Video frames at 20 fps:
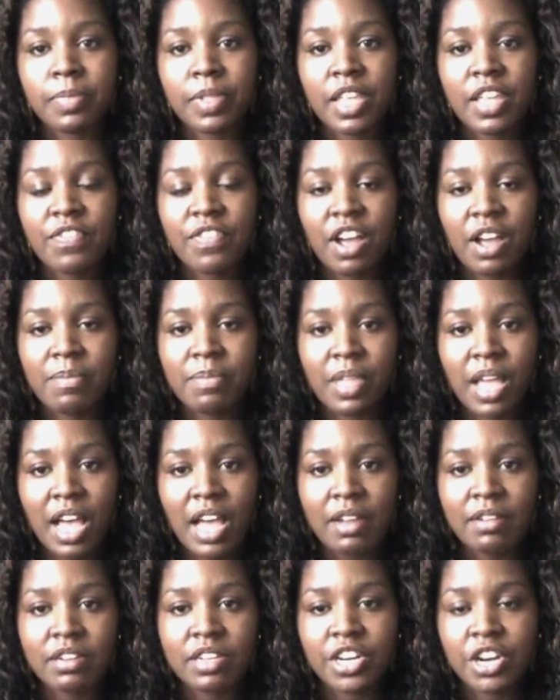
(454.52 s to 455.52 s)
if I'm
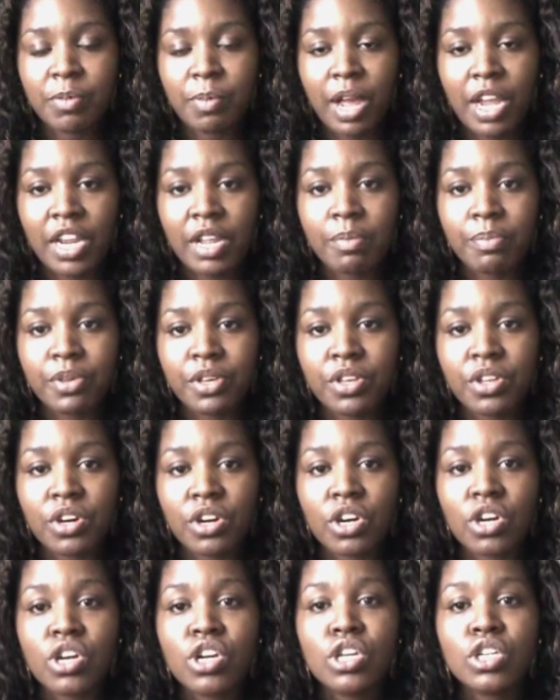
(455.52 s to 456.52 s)
not near my
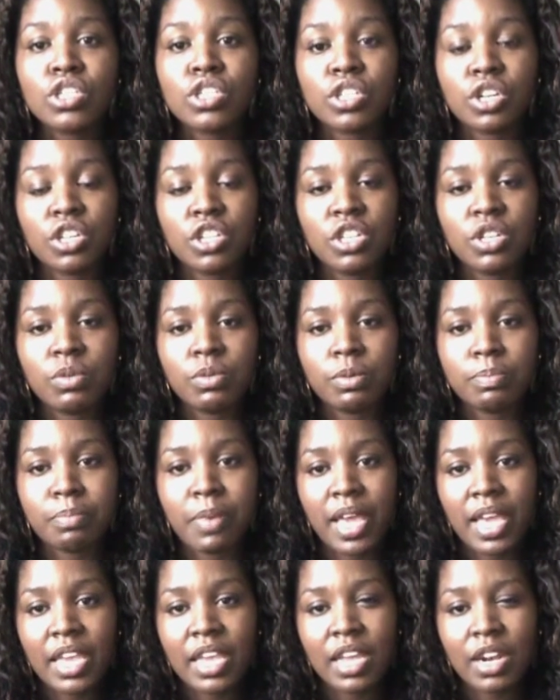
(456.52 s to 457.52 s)
computer, so you
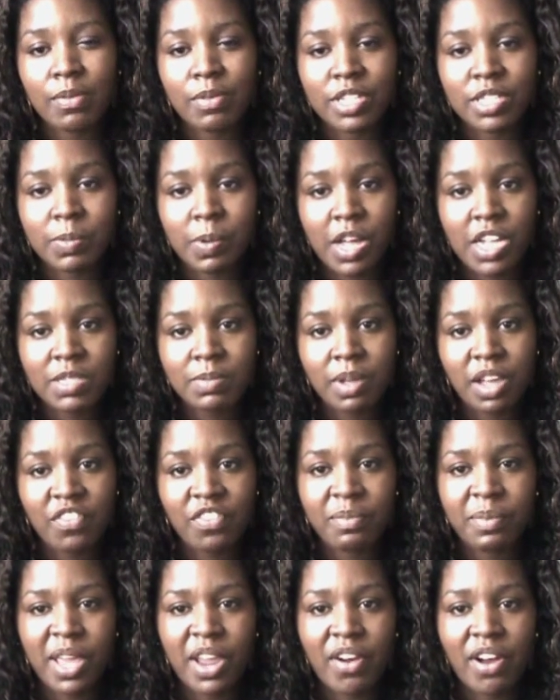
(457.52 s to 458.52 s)
may get a response back
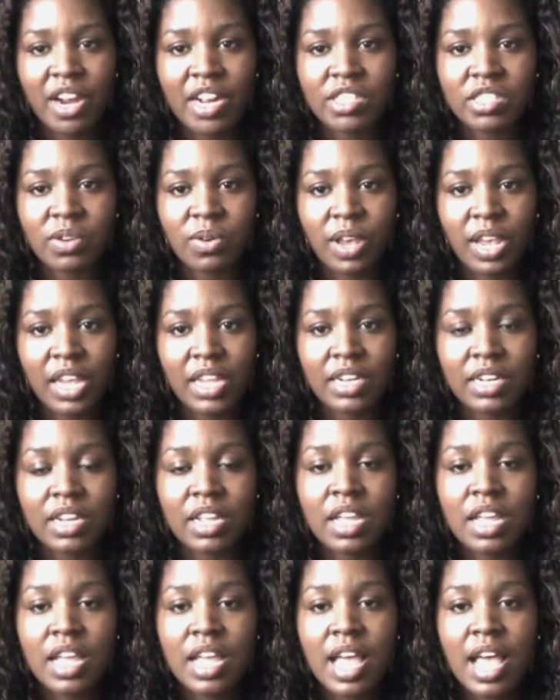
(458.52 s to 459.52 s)
from
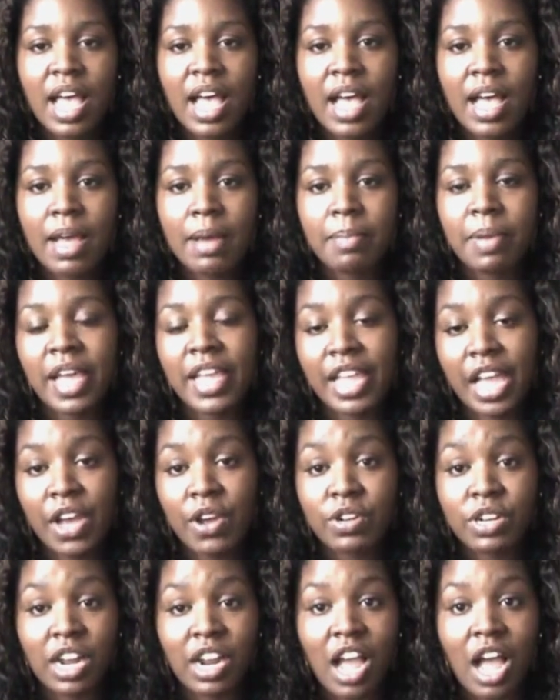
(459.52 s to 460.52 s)

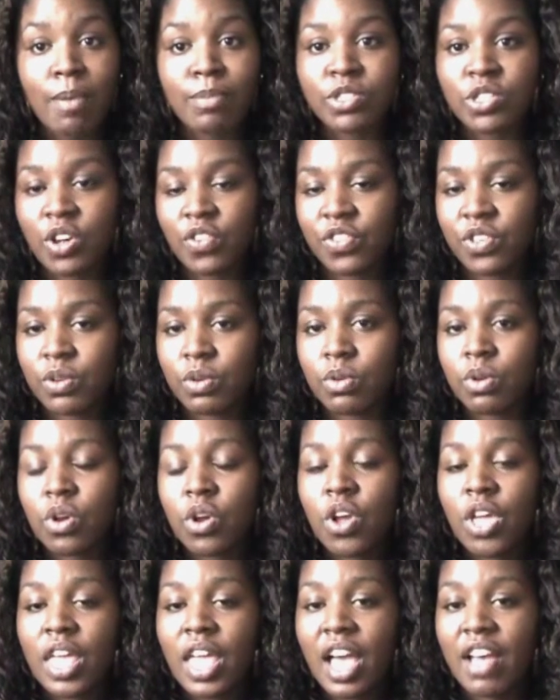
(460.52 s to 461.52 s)
hairaddict08@yahoo.com. So if you
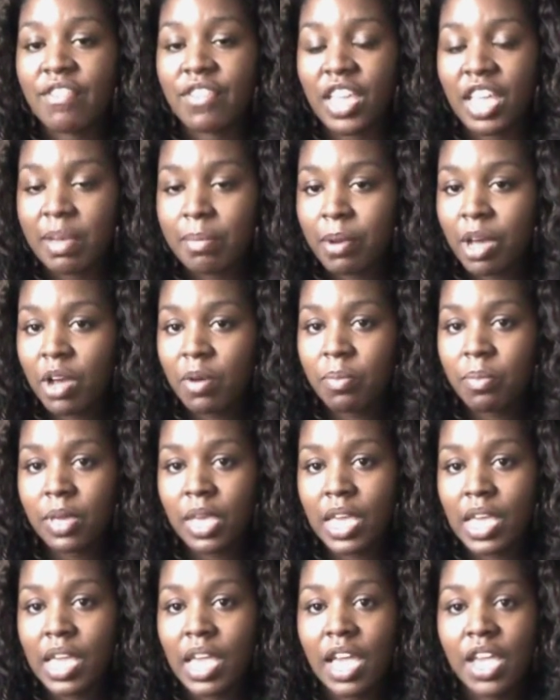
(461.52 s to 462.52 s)
have emailed
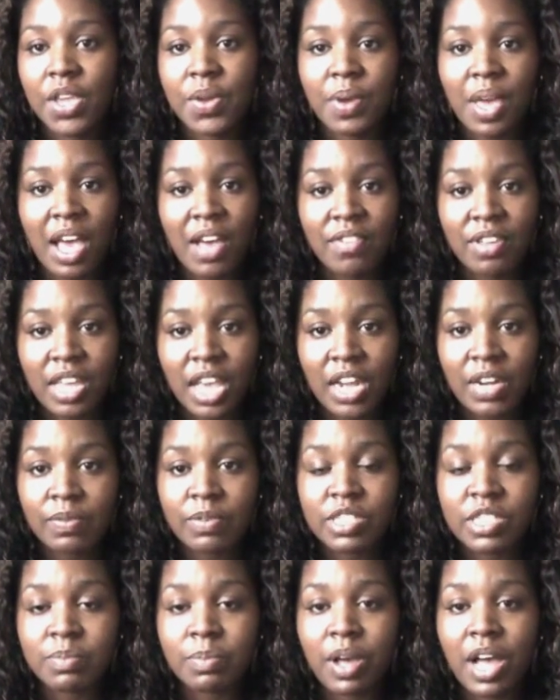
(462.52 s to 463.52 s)
me and you haven't gotten a
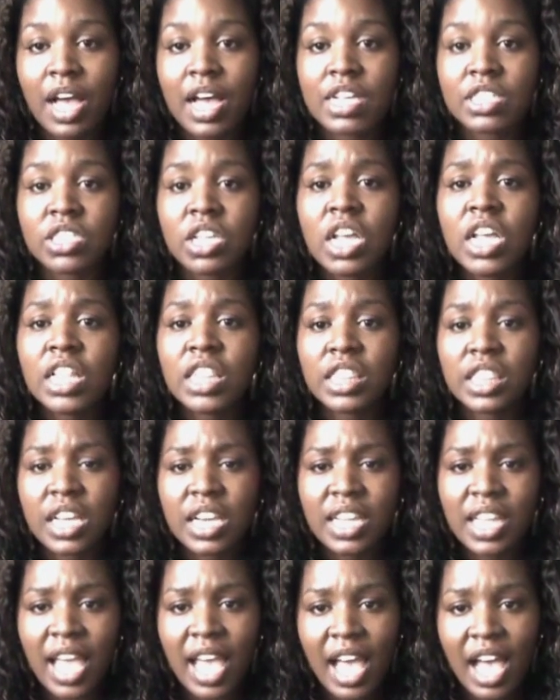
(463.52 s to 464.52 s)
response,
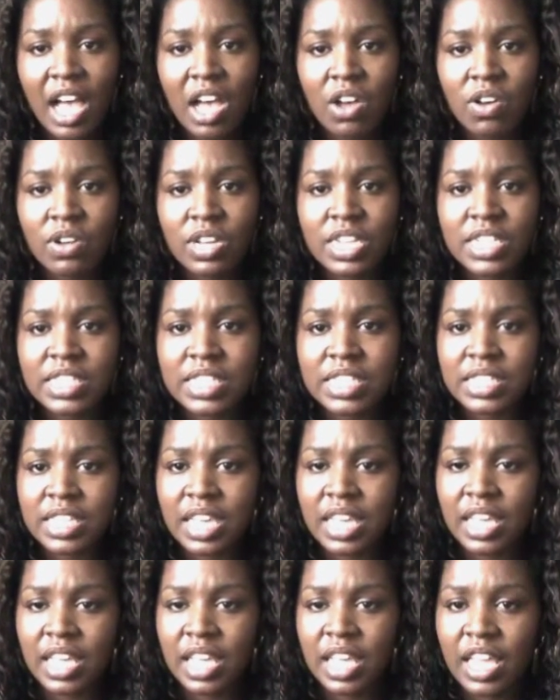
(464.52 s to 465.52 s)
look out and
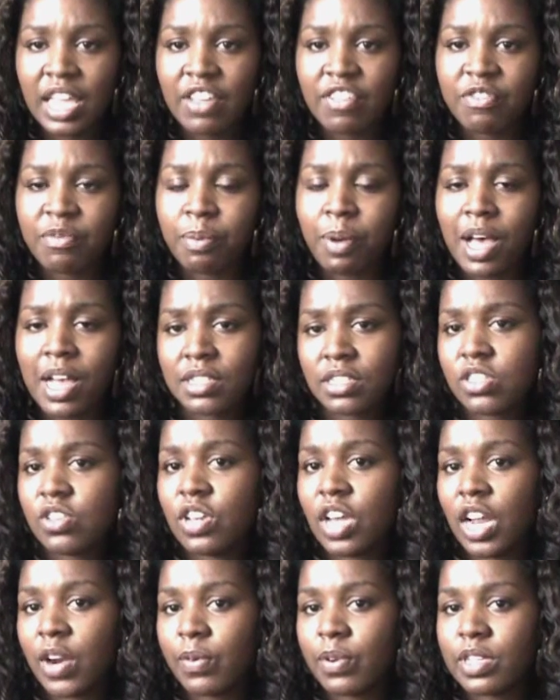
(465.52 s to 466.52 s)
see if possibly
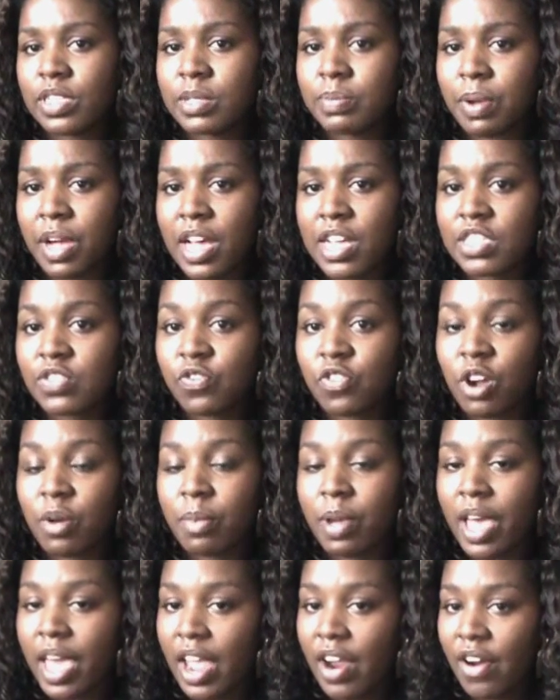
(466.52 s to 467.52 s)
you got a response from
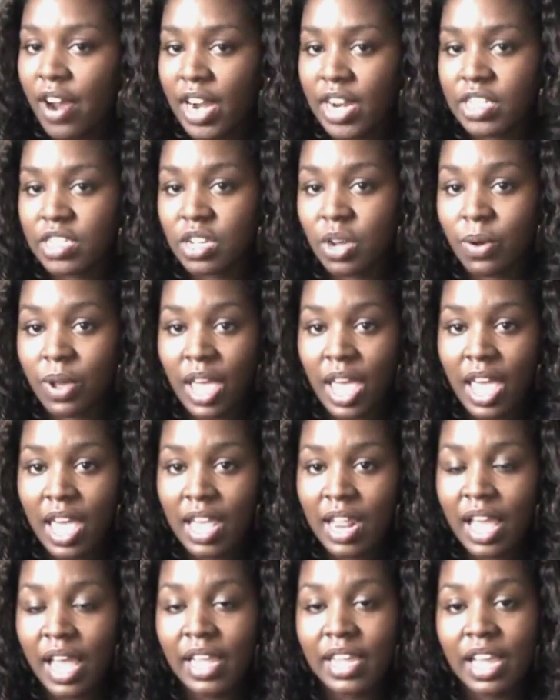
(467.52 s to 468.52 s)
a
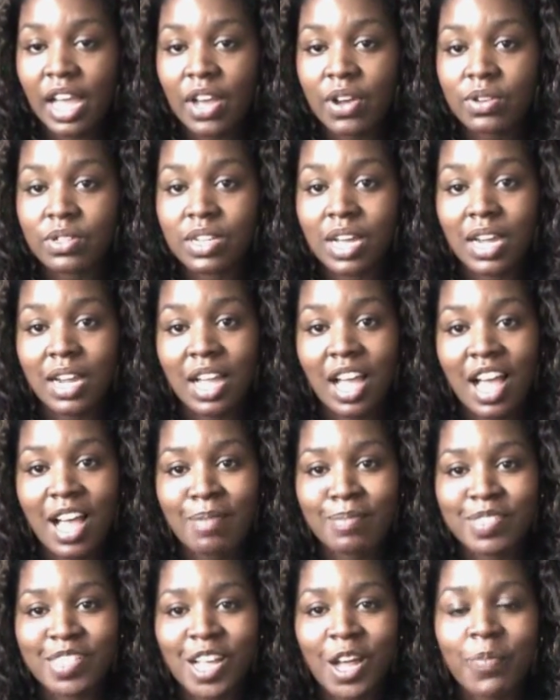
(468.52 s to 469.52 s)

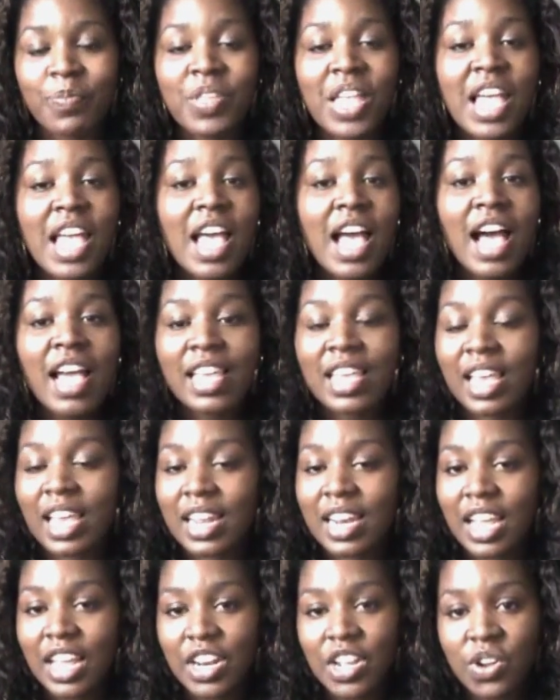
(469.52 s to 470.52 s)
hairaddict08@yahoo.com. So
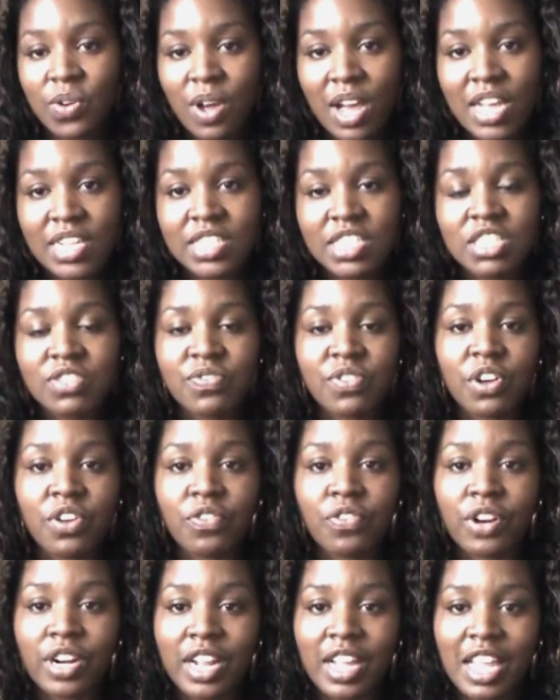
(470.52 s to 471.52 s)
again, any questions, feel
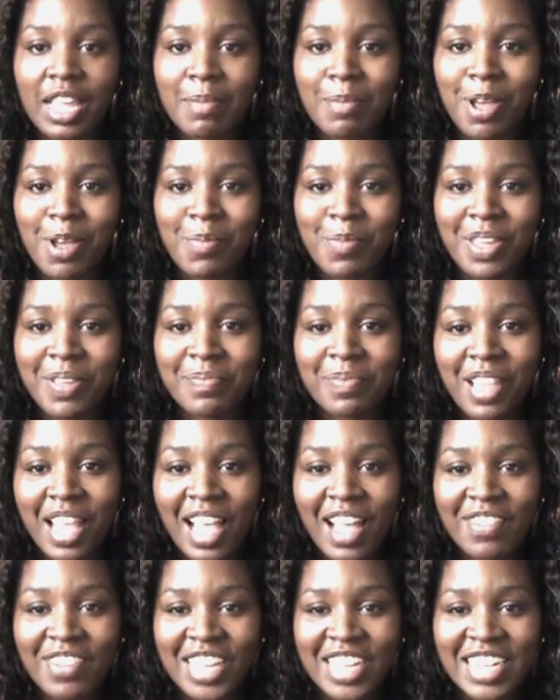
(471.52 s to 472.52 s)
free to email me.
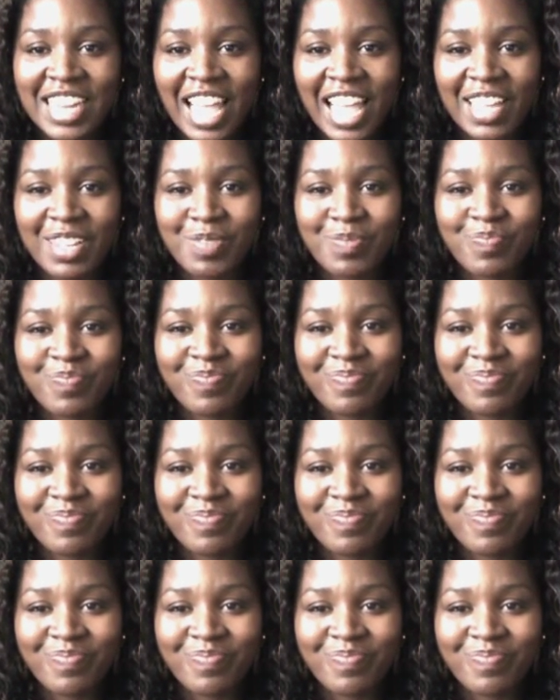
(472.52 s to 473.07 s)
Have a good day.